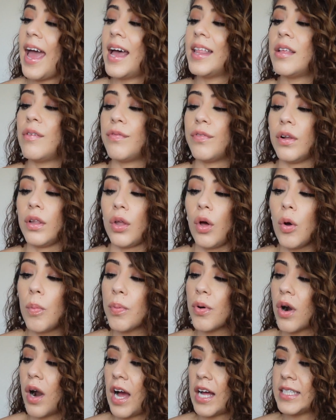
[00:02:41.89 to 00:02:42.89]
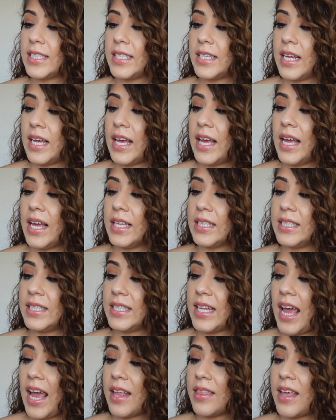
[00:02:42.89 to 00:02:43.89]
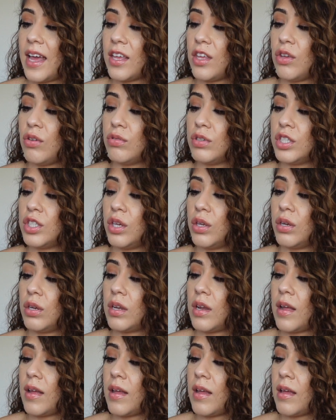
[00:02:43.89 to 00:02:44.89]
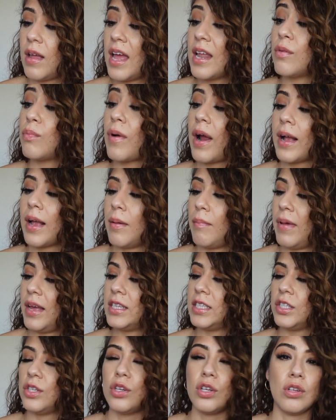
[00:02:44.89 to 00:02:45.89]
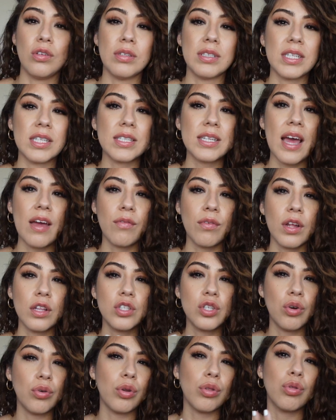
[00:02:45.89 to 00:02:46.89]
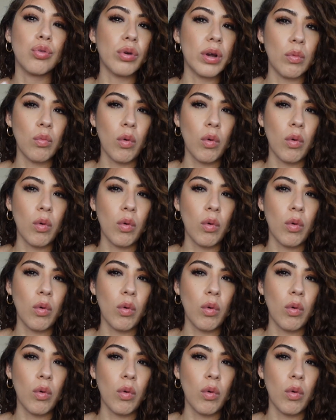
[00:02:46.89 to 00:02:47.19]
And then for low porosity, it's saying that it recommends you to use this every 2 to 3